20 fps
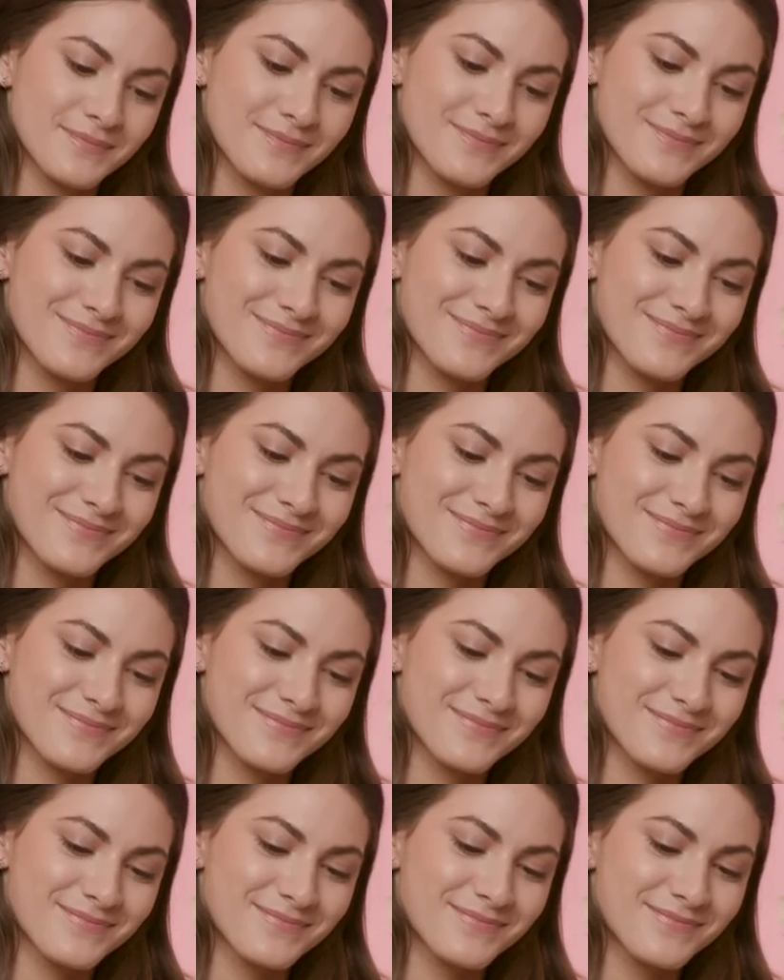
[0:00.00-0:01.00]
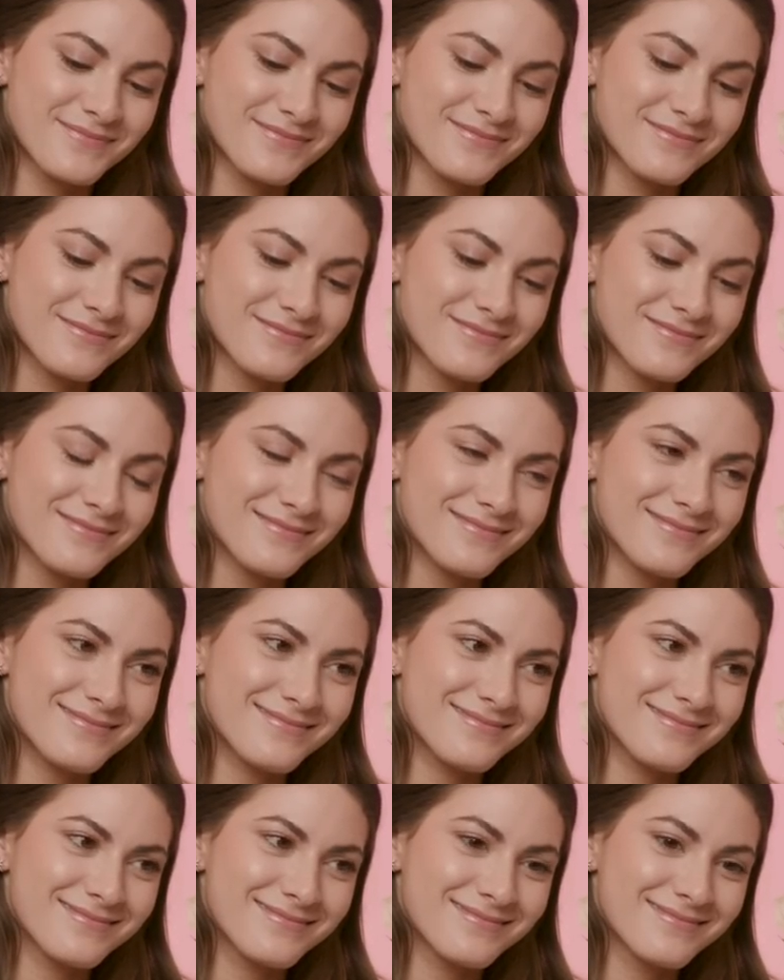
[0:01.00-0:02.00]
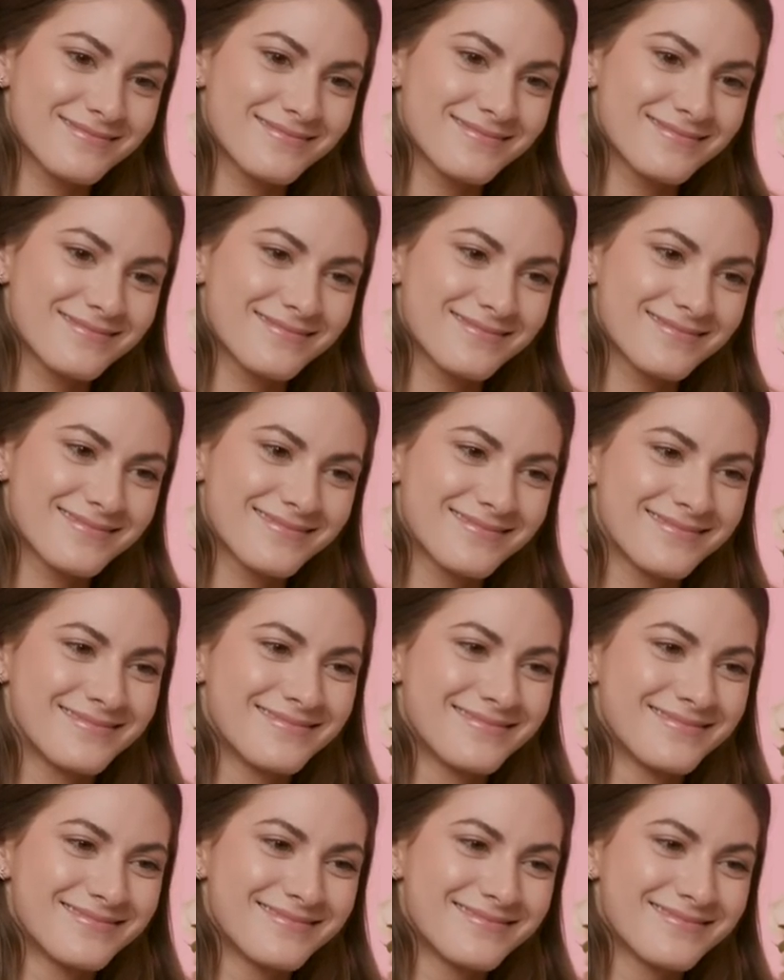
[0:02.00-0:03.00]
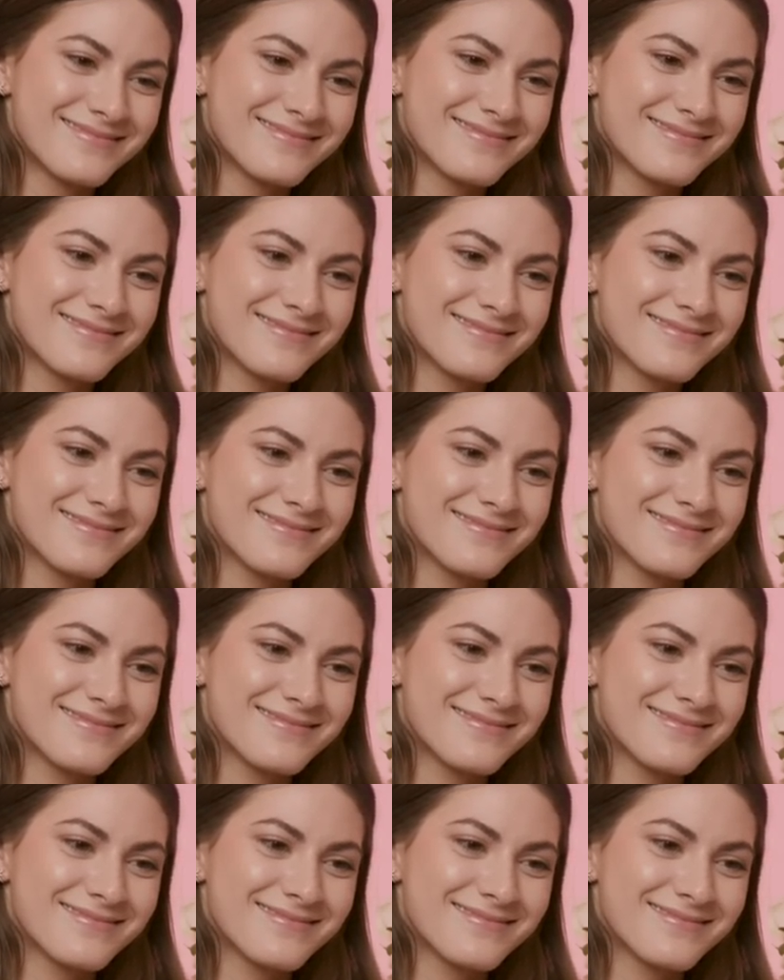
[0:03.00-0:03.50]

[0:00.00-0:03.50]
The person shown says nothing.